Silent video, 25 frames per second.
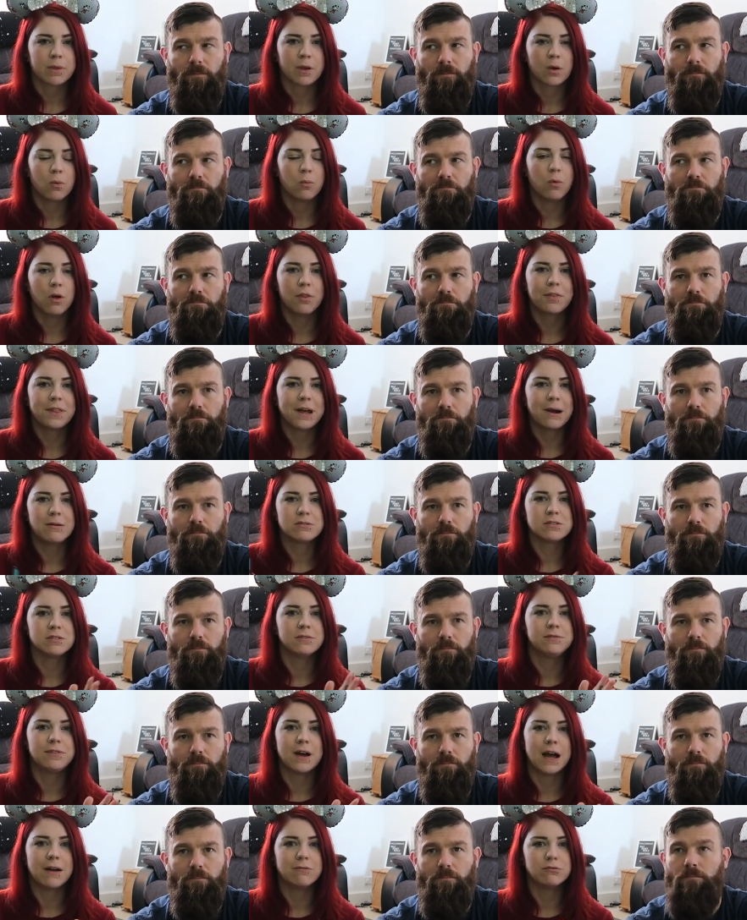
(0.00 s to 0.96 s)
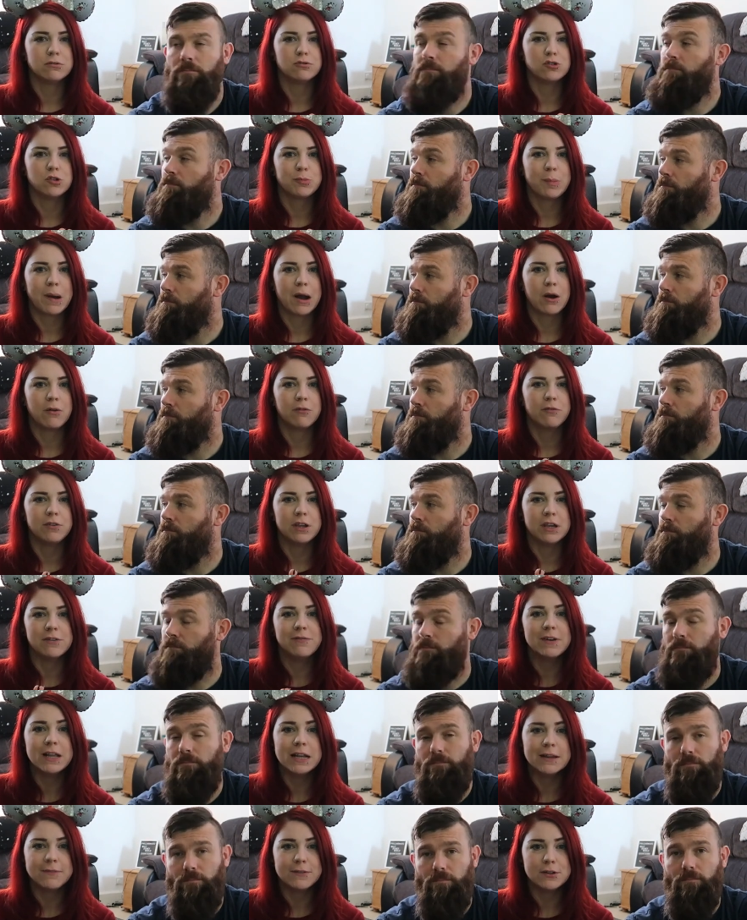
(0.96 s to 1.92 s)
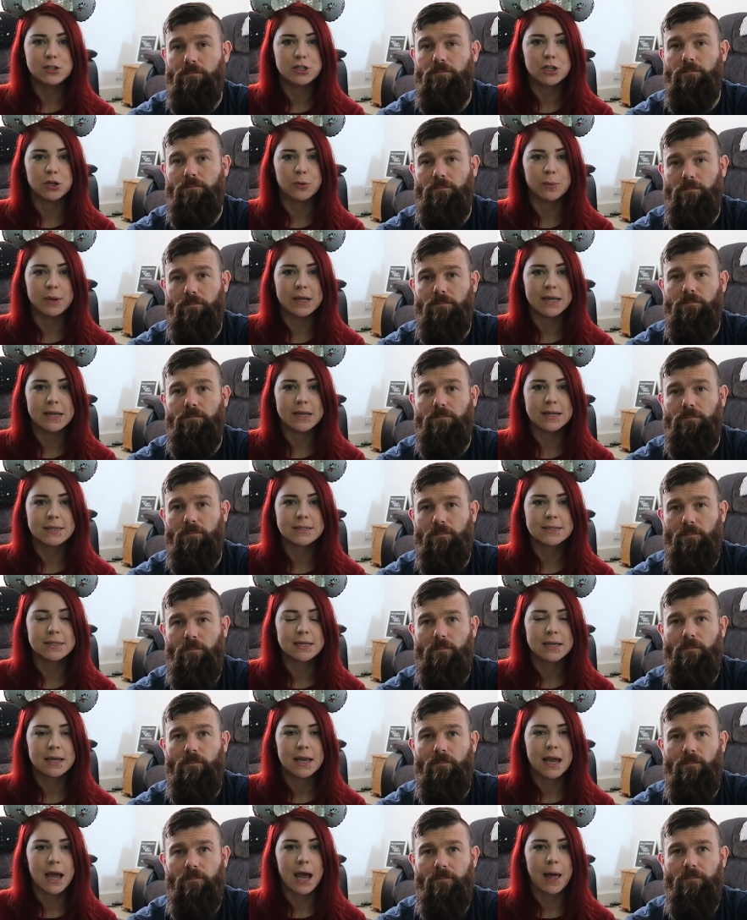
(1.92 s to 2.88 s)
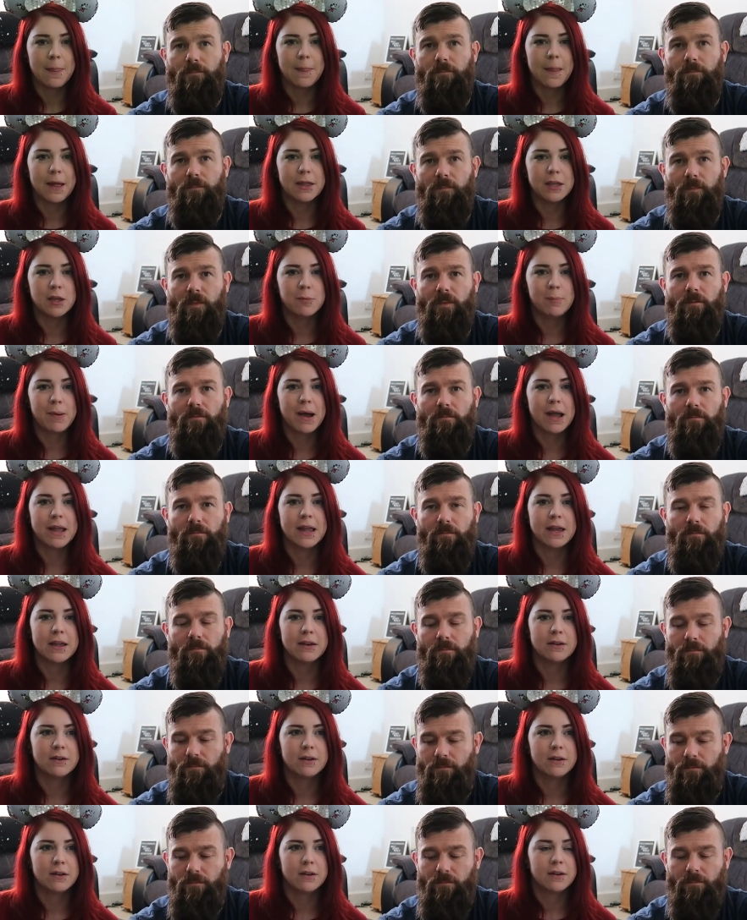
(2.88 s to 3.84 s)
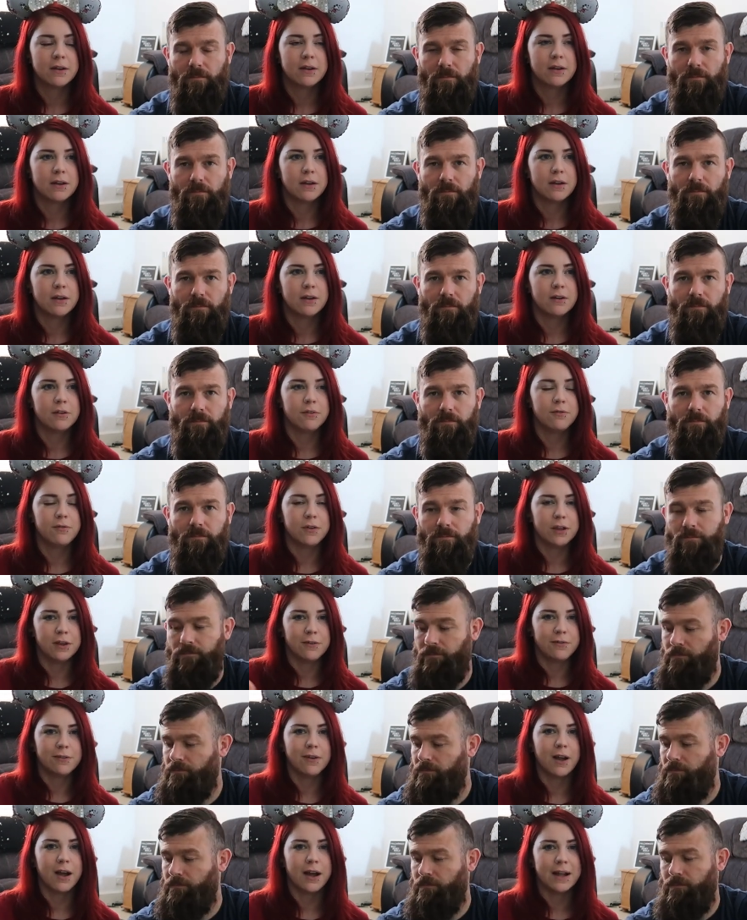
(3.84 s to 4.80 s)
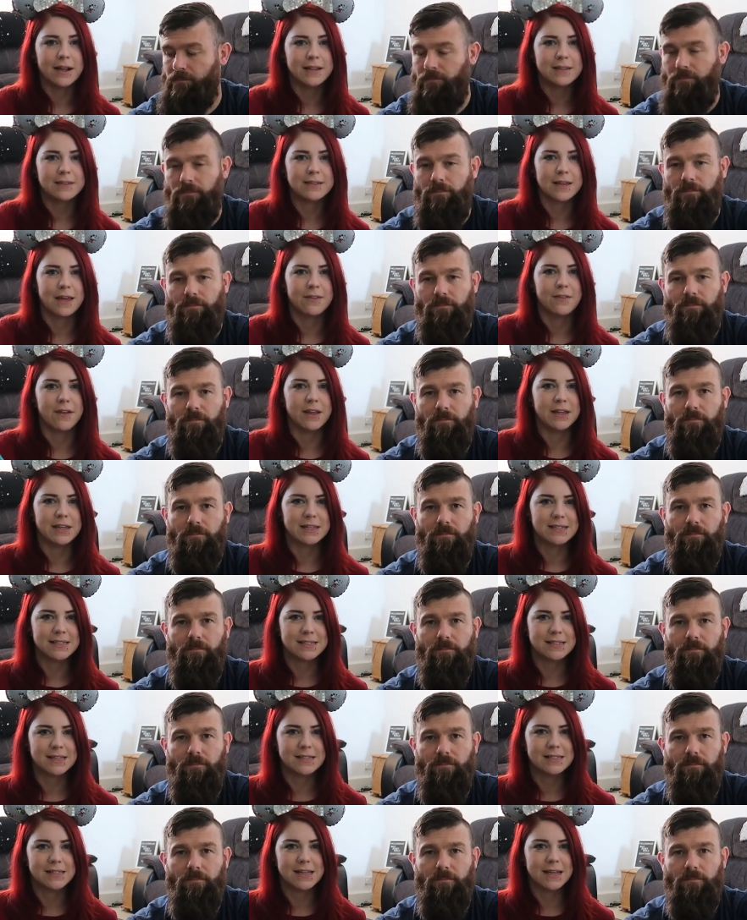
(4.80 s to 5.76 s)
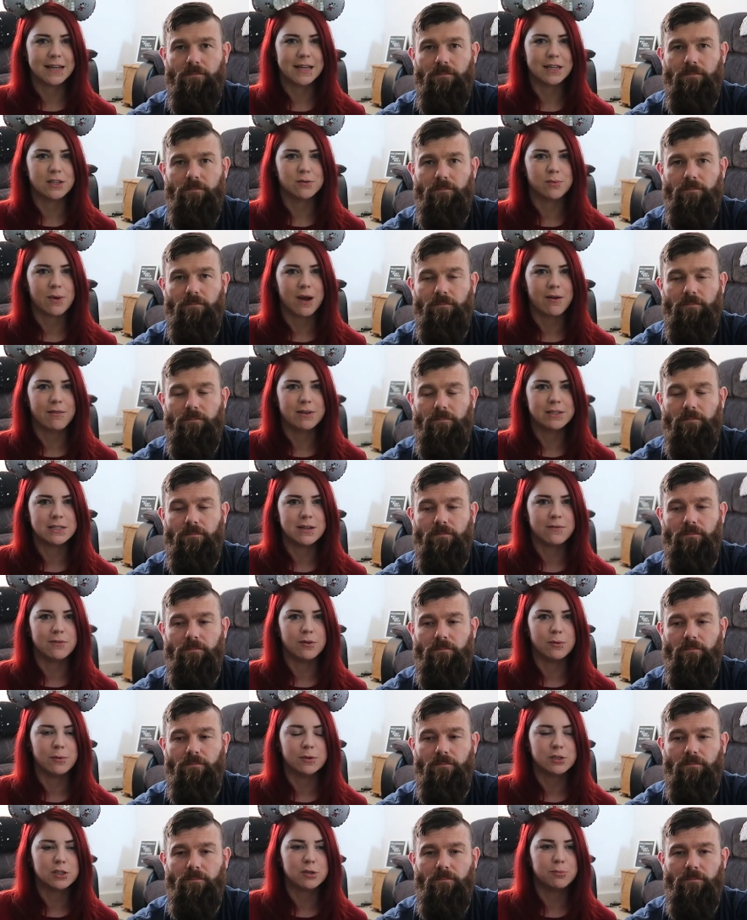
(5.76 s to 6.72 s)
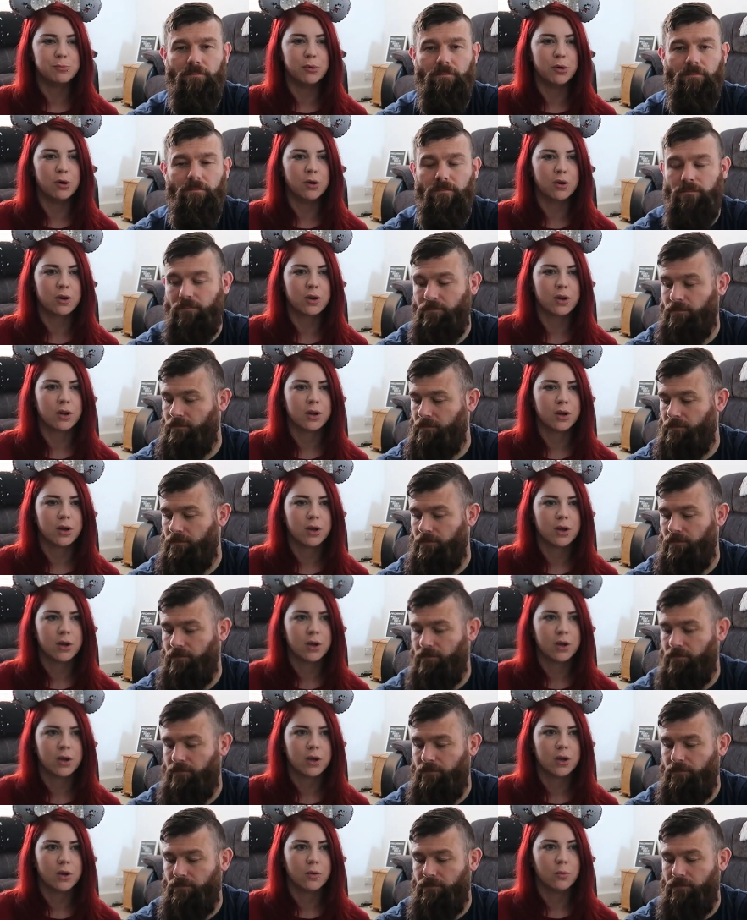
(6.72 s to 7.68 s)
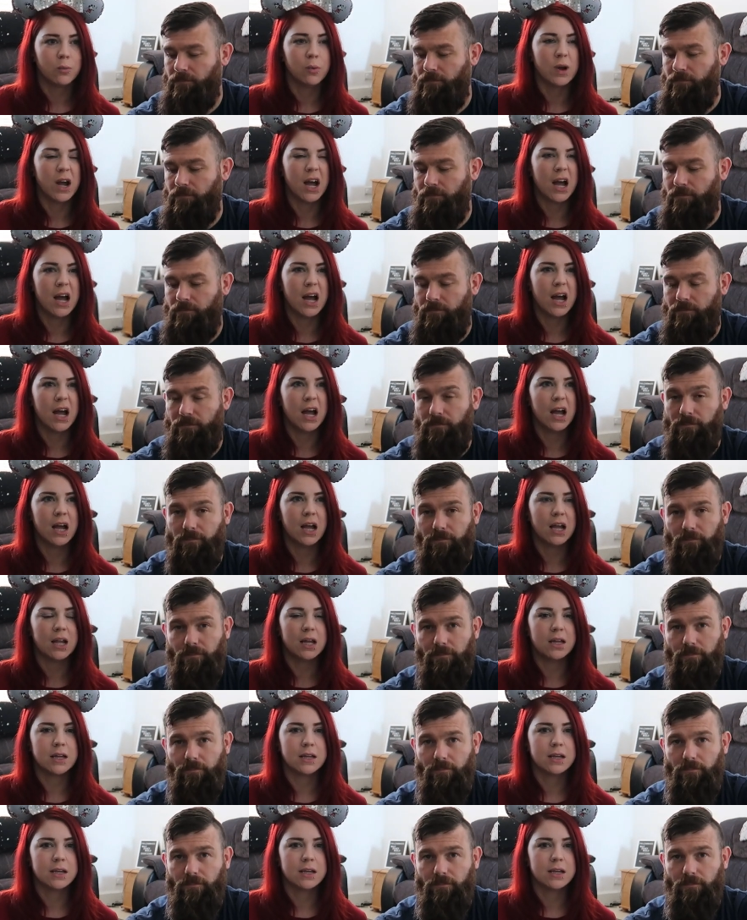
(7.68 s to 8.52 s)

Speaker 1: £1,500 for your villa for 2 weeks, and then you're paying for your flights and then your Disney tickets, whereas if you were to book where